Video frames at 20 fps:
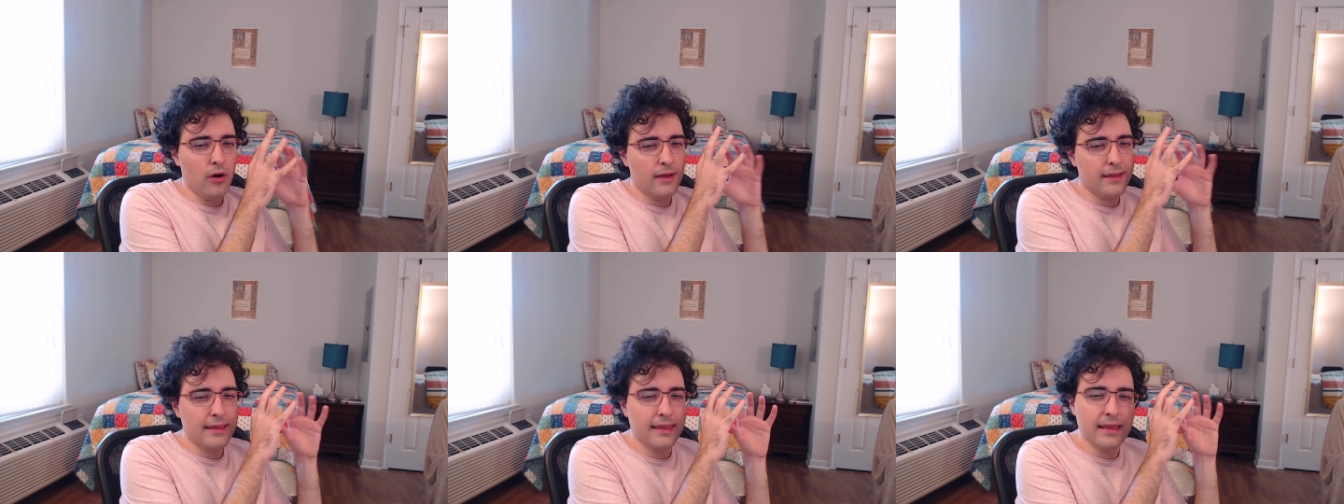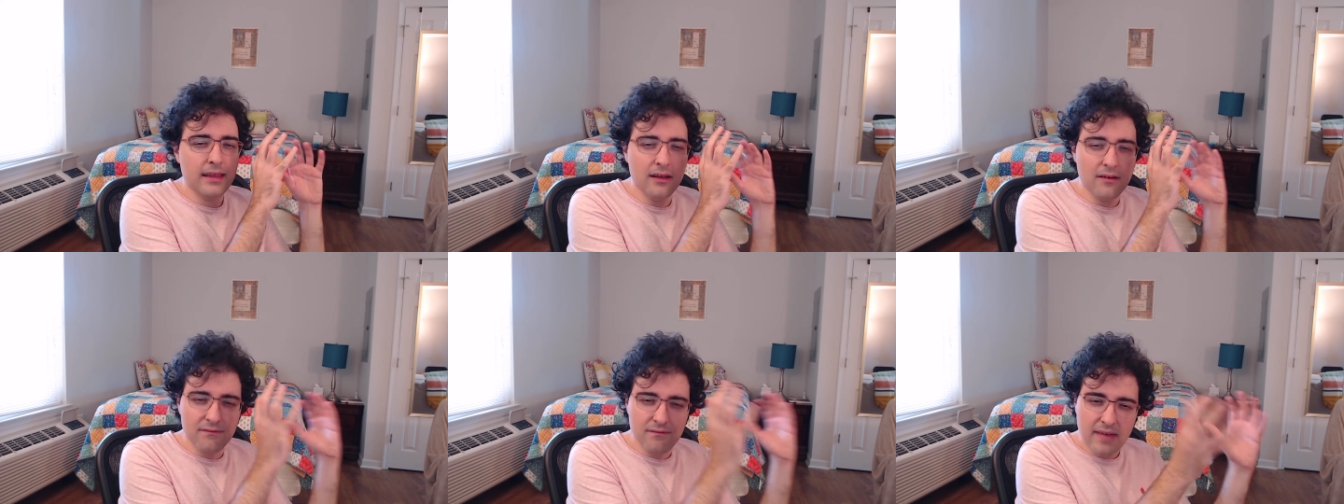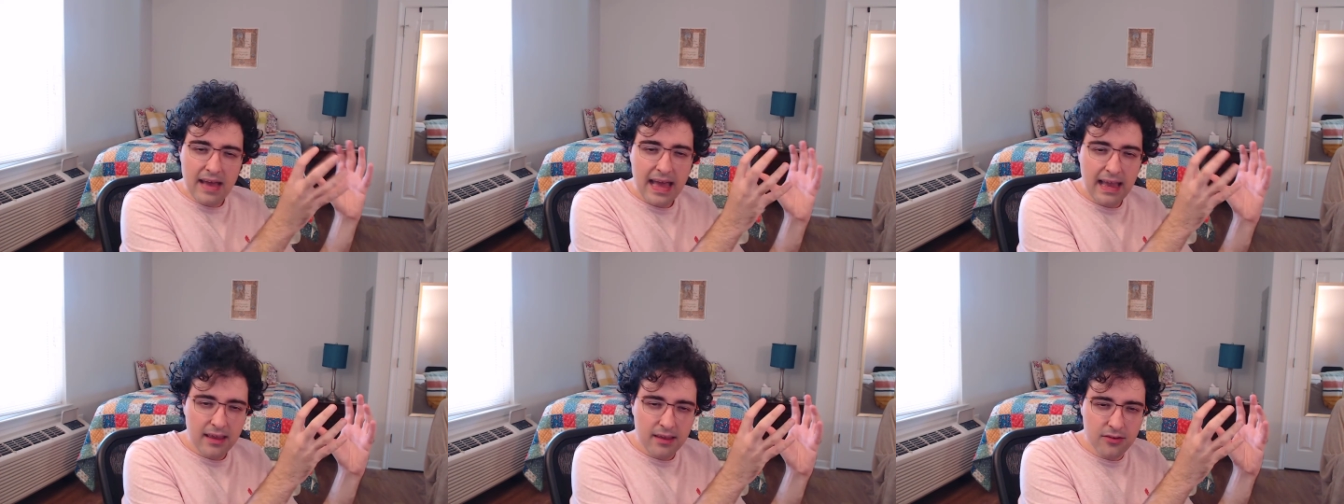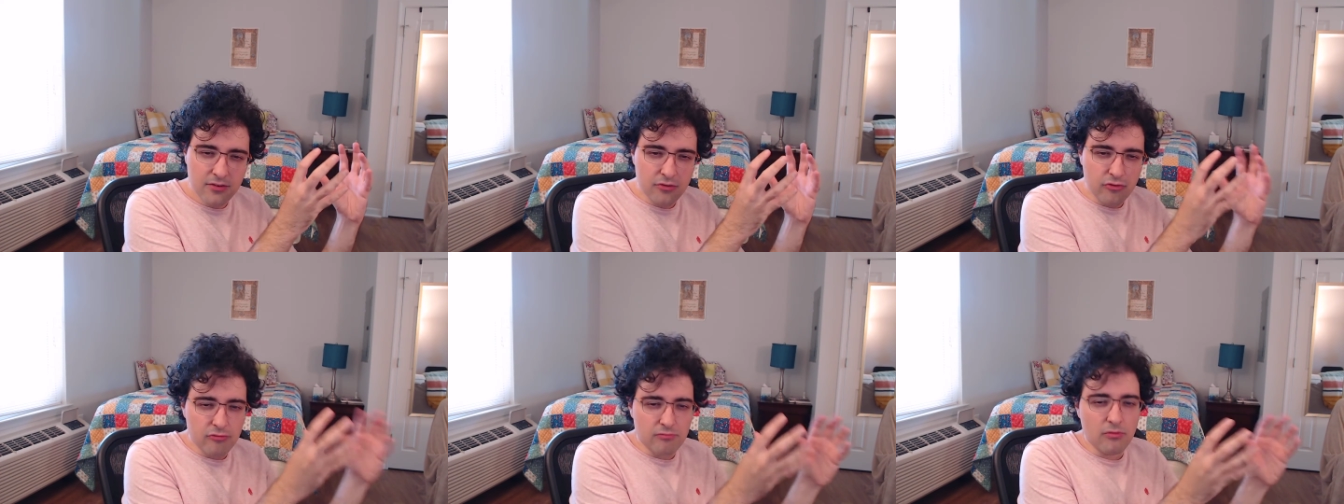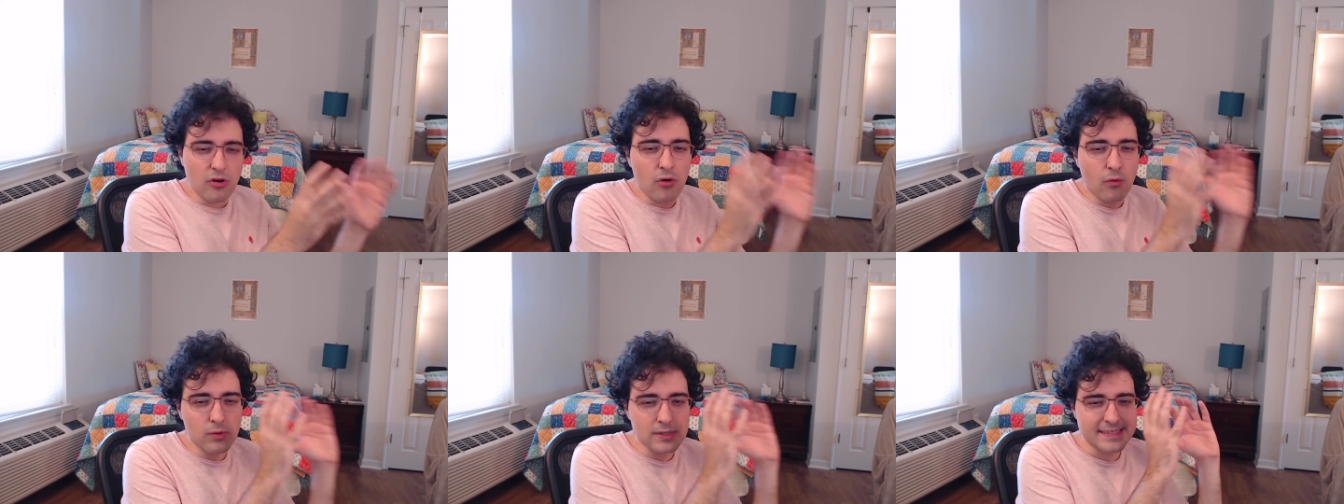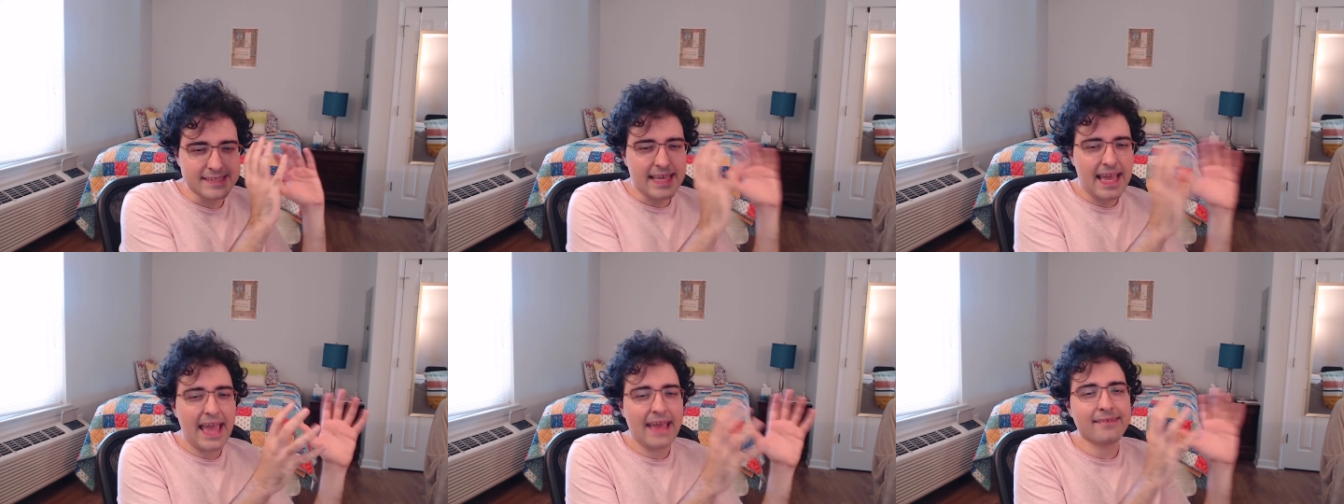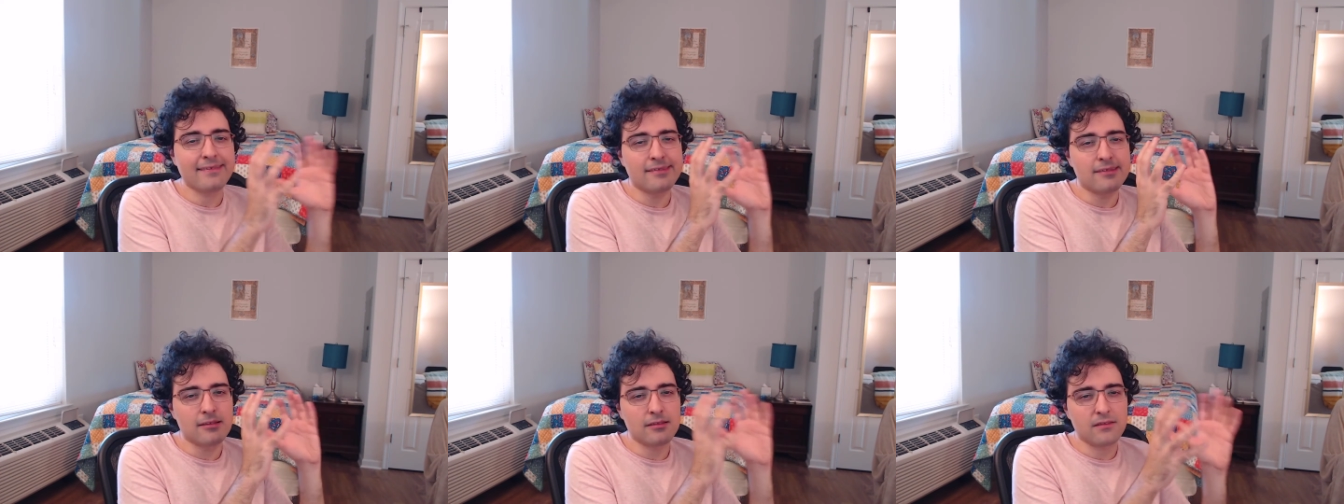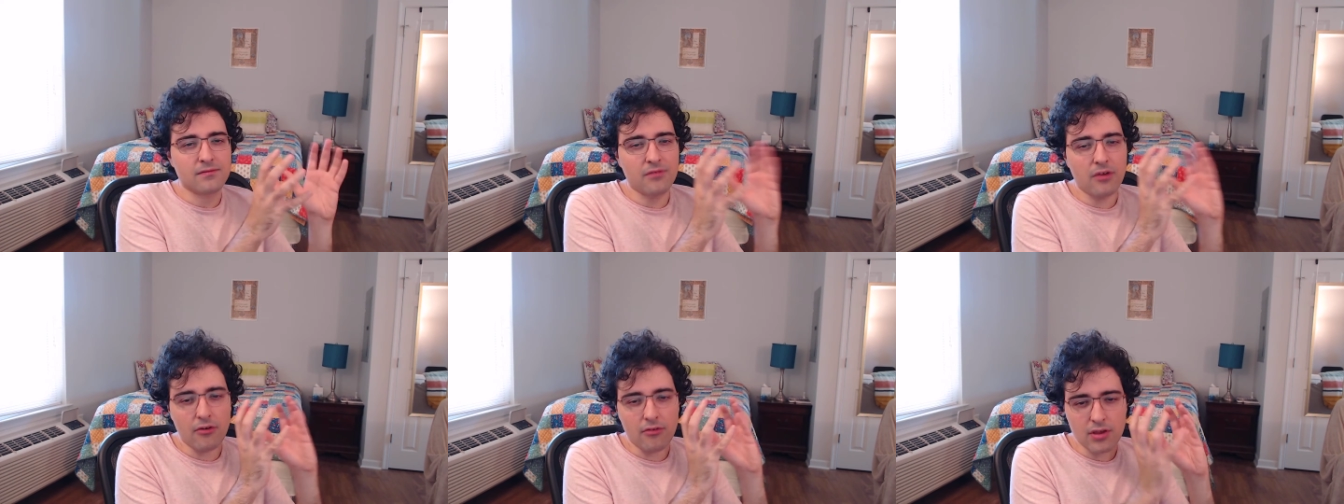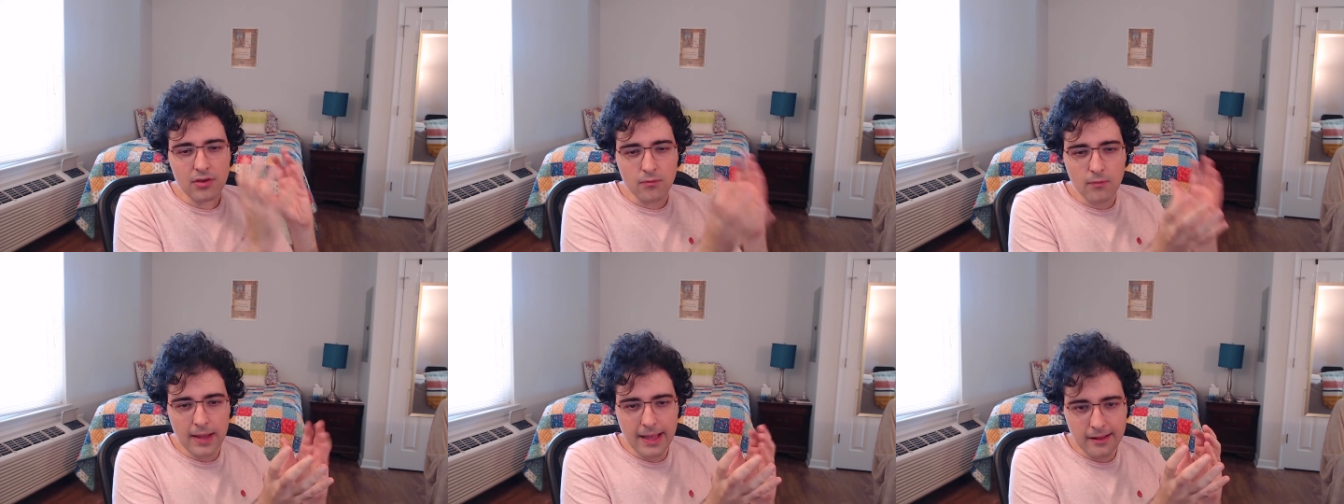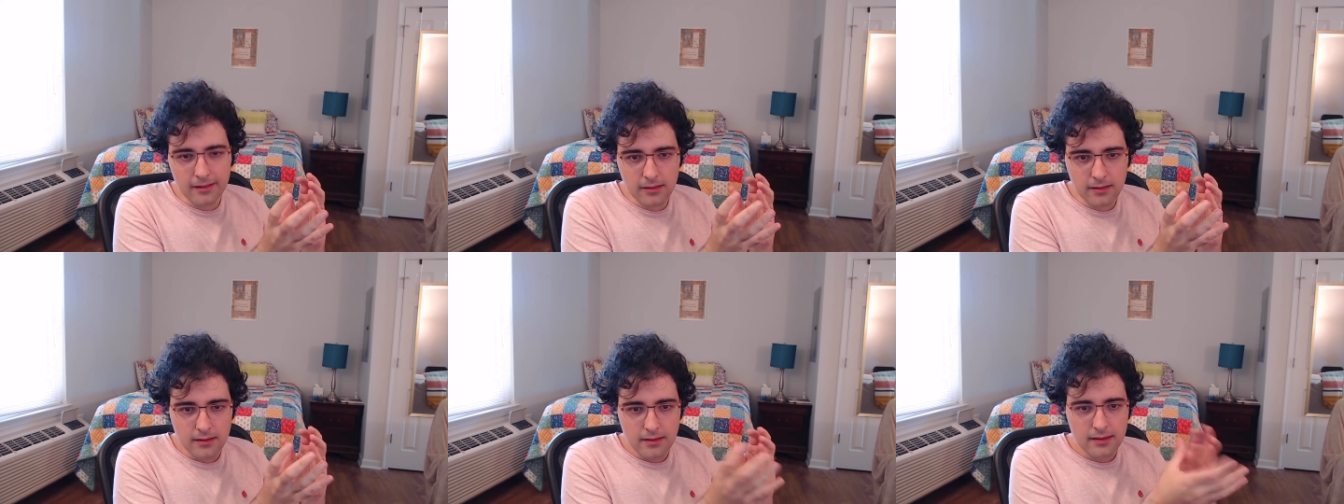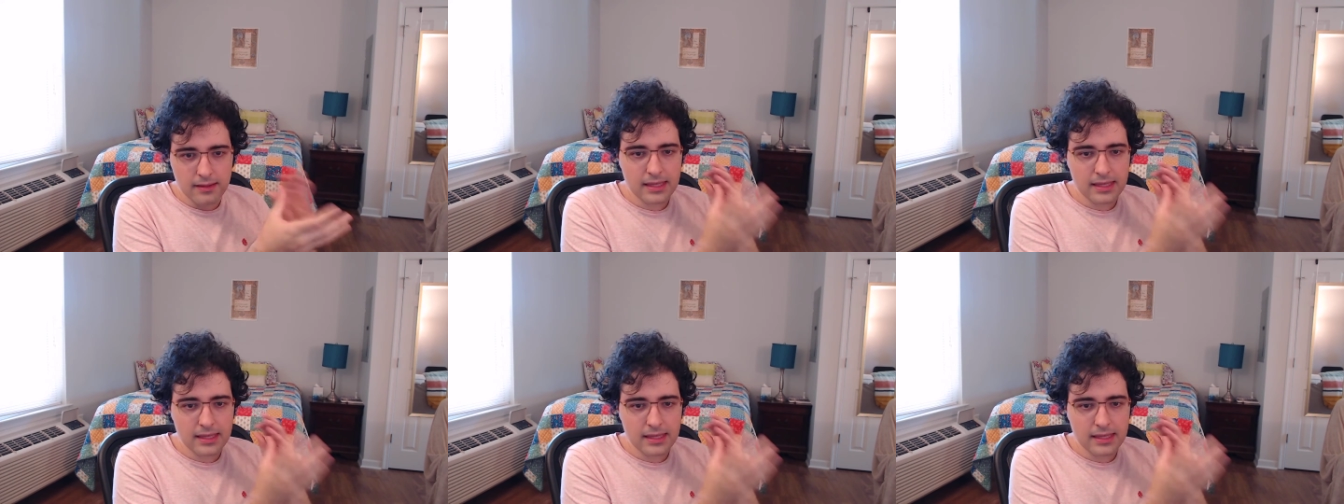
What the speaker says: in a vacuum, was handled very well,